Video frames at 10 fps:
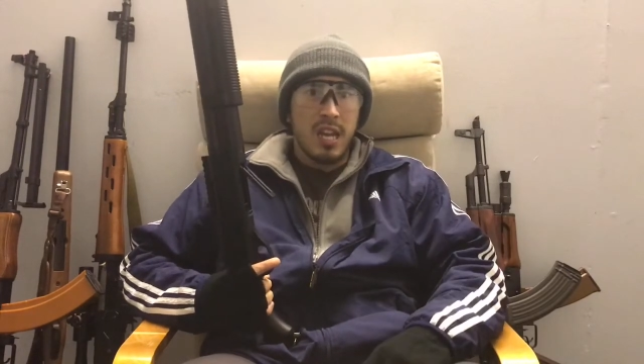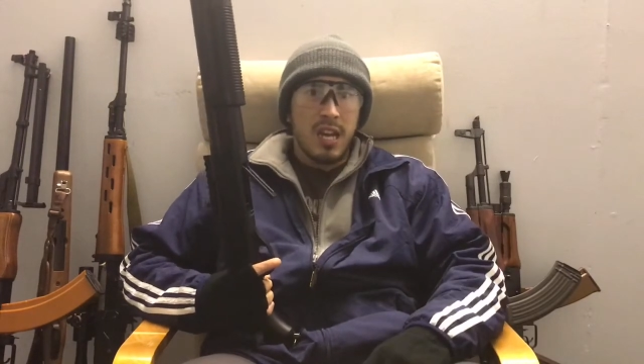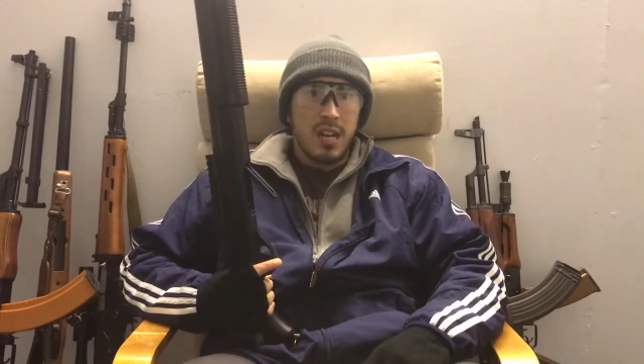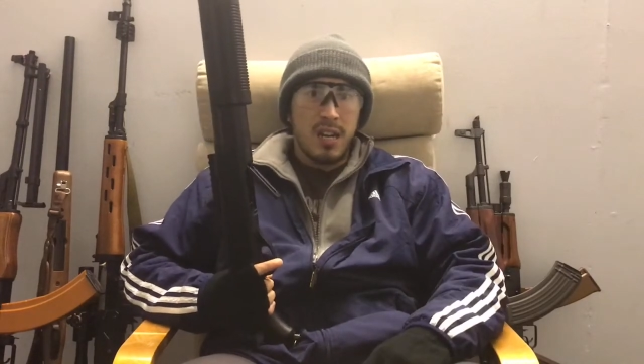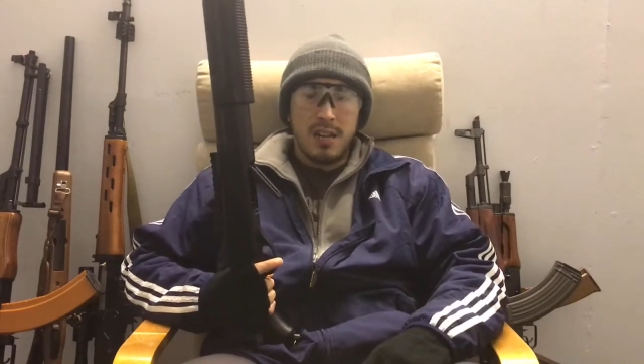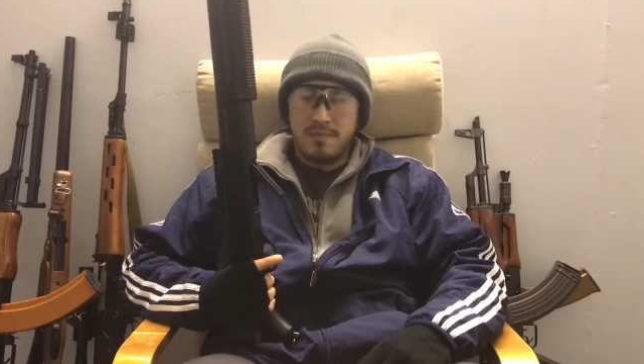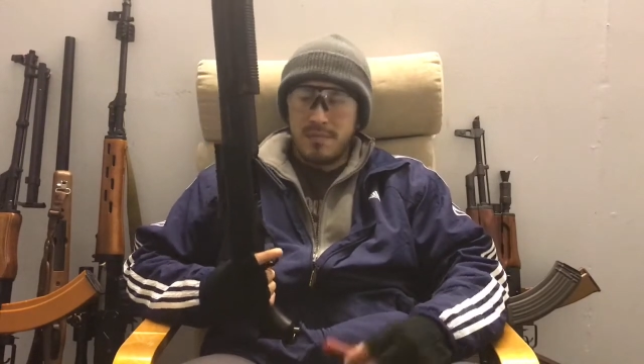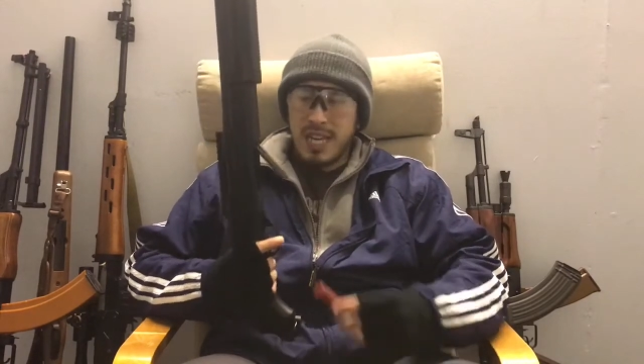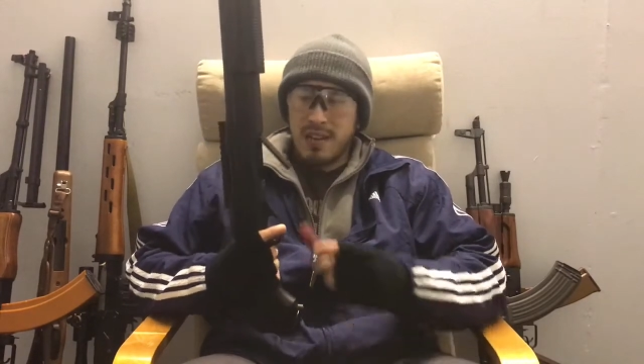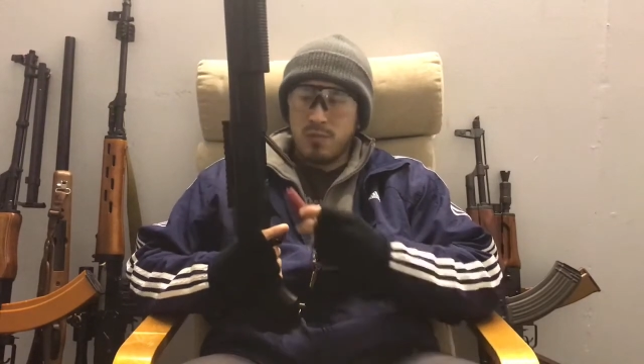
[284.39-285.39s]

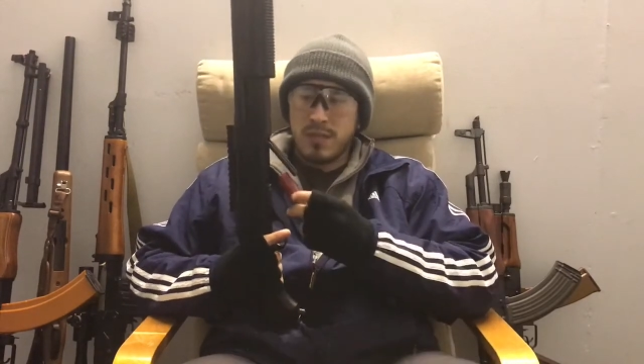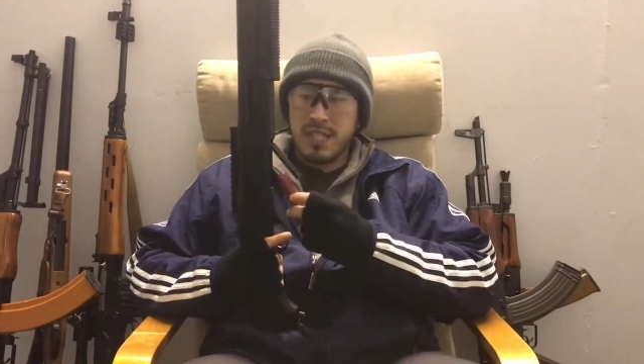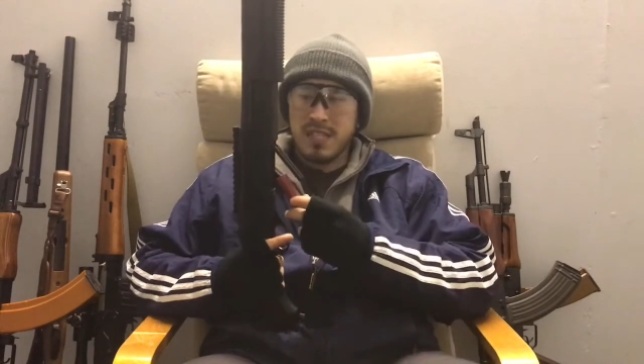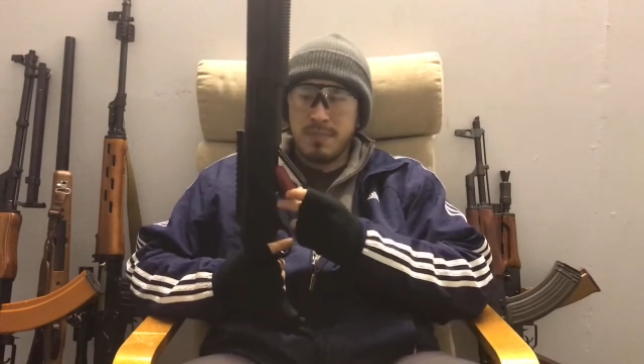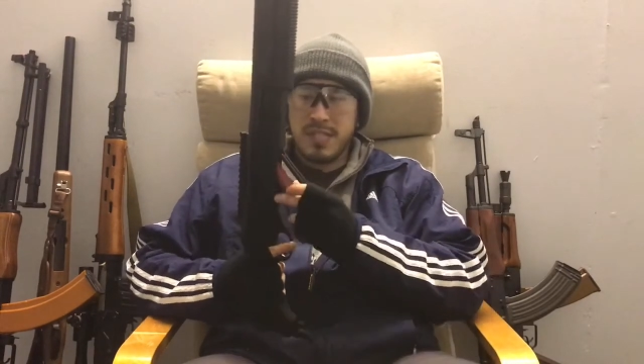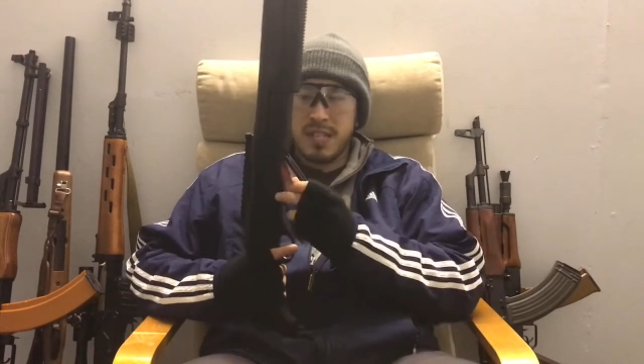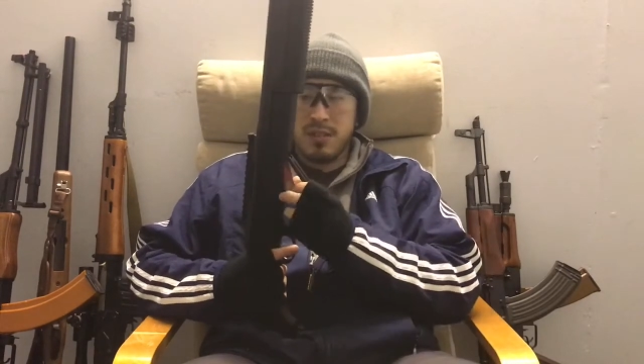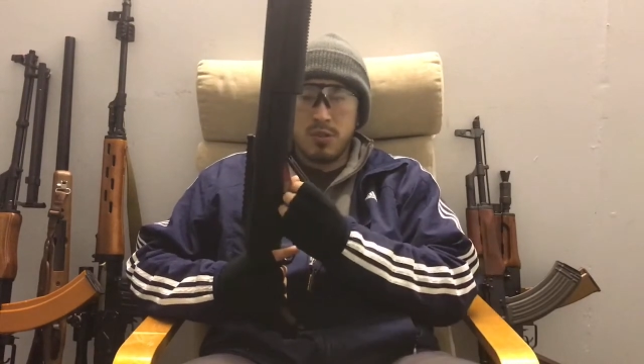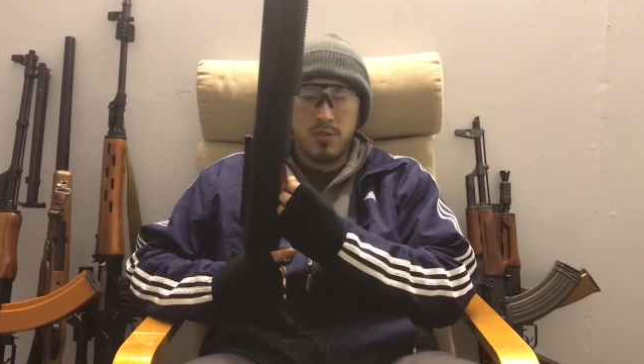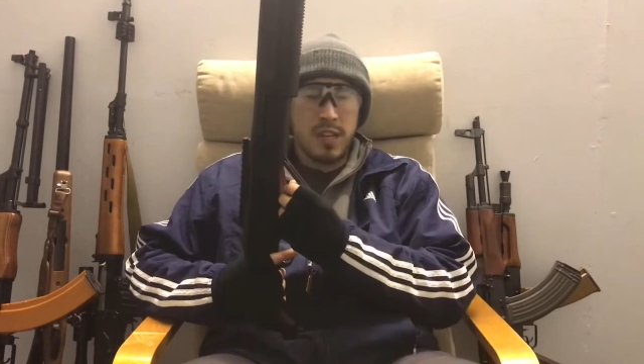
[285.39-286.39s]
Now with this particular
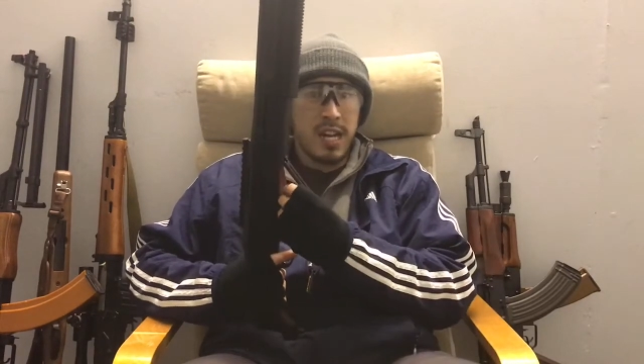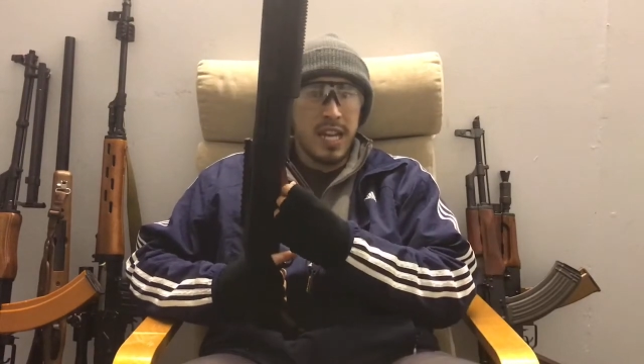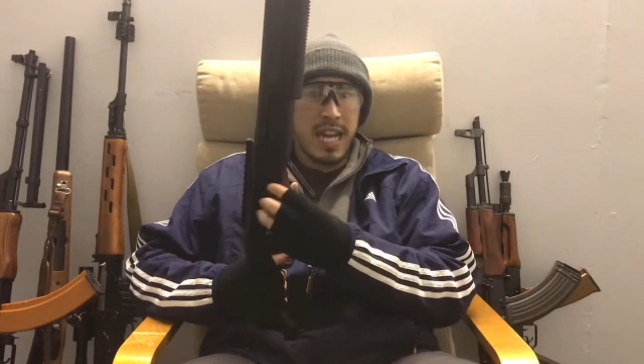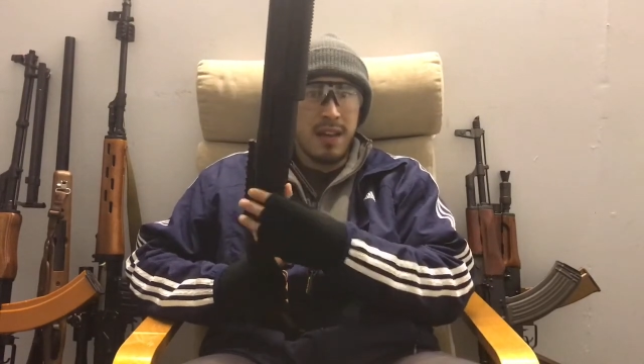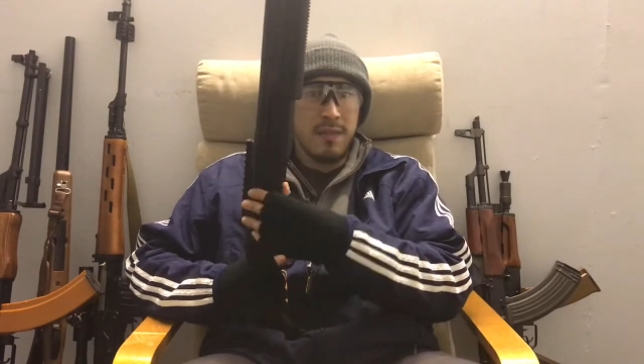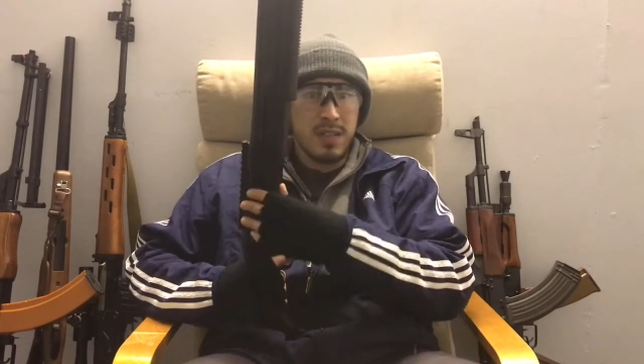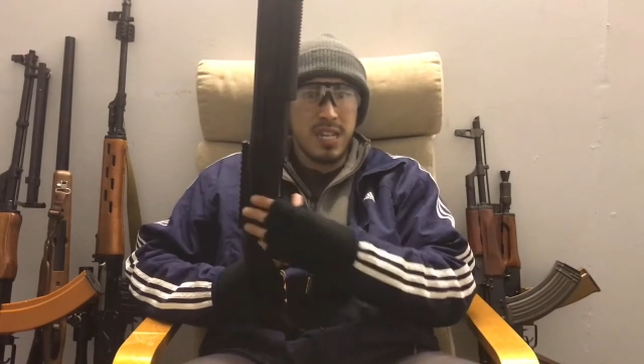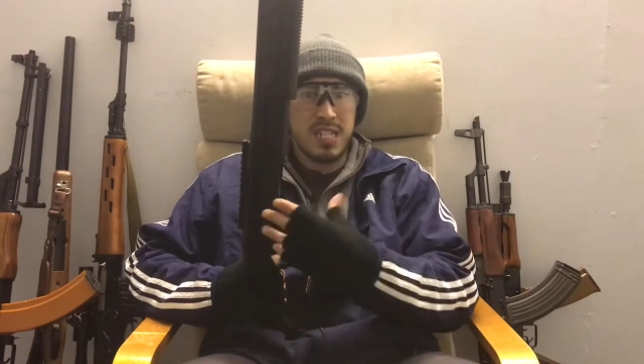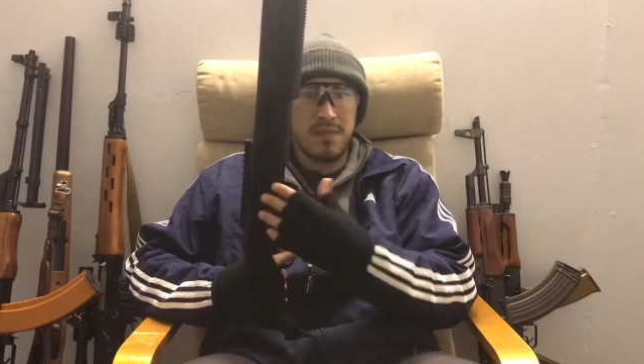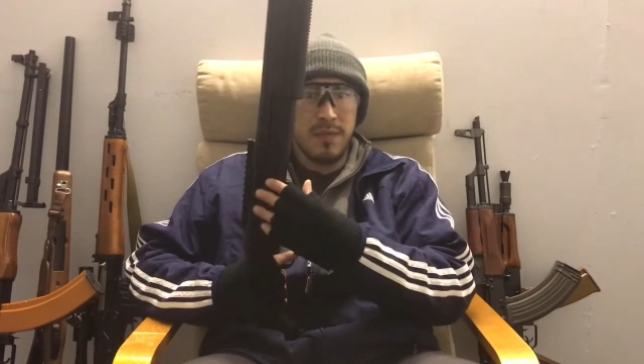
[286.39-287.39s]
model that I have,
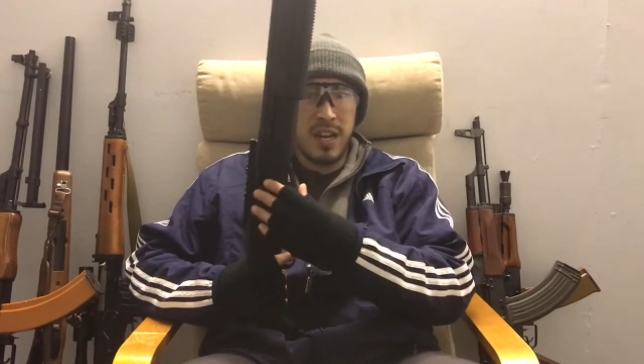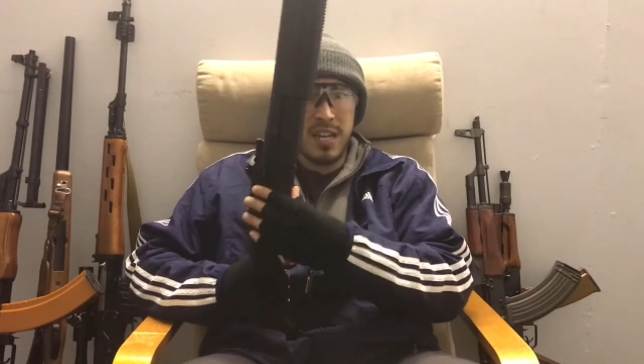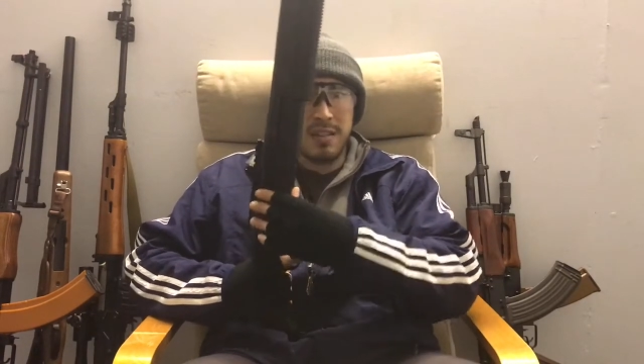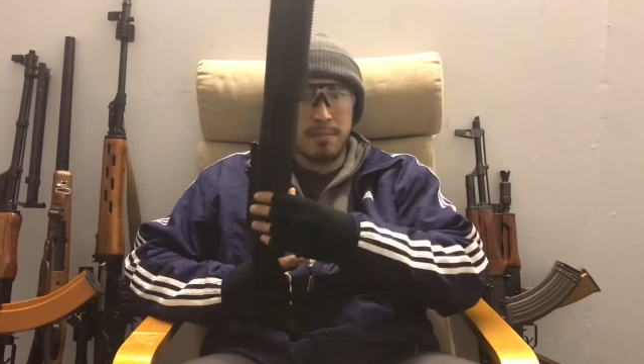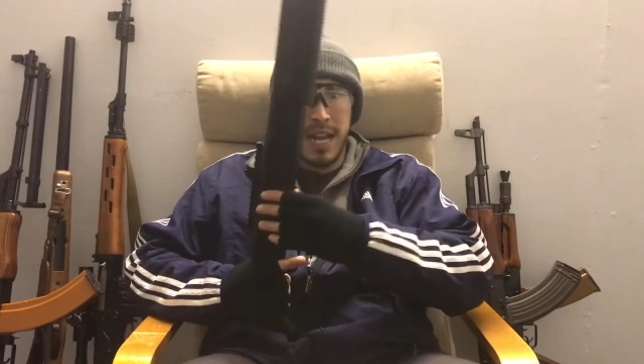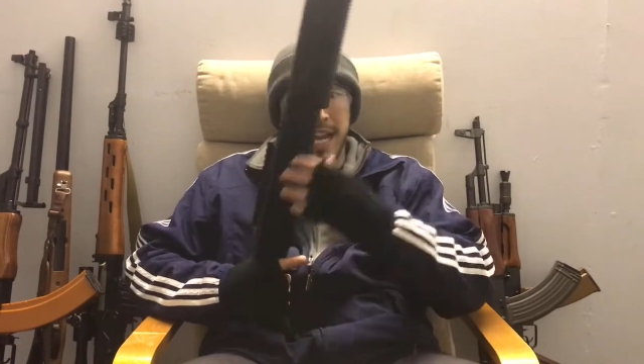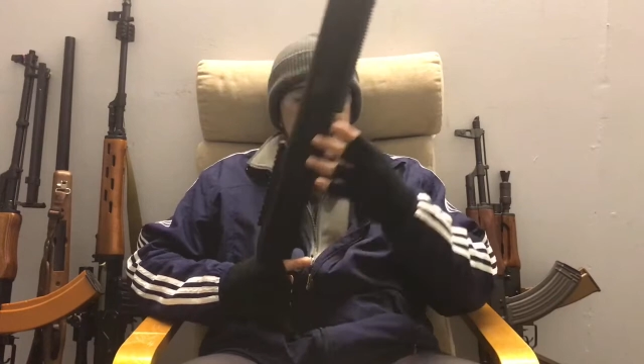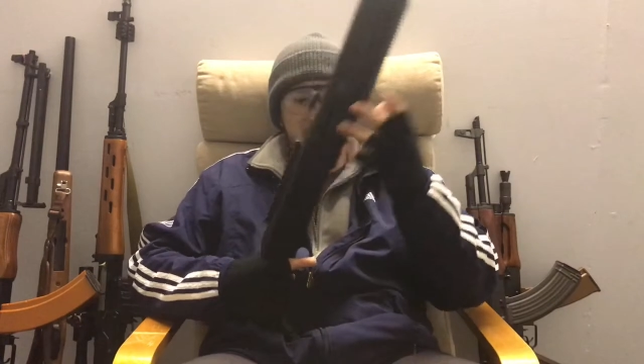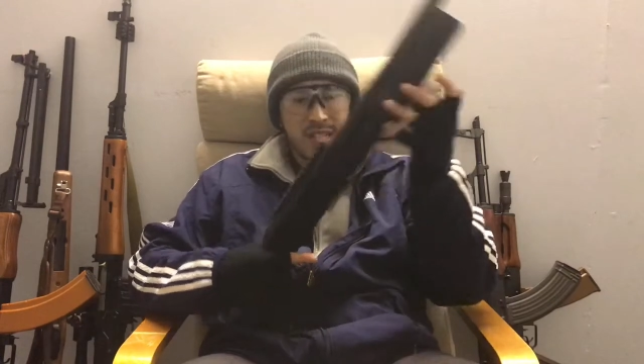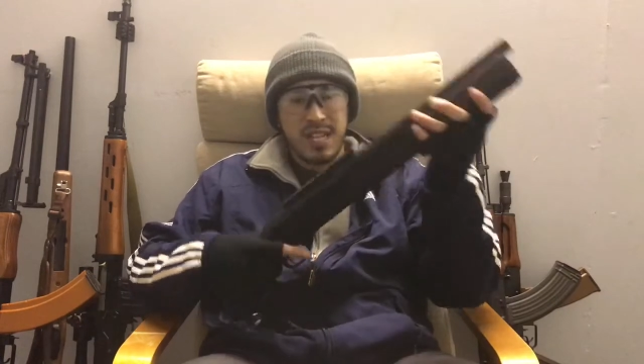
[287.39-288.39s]
it's very
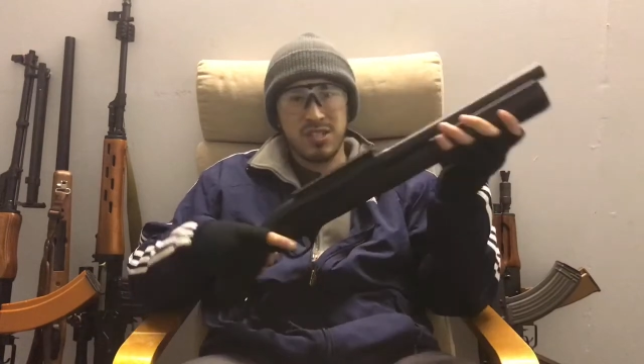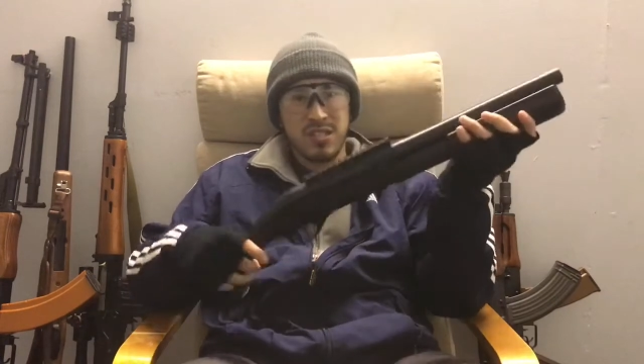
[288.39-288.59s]
compact, as you can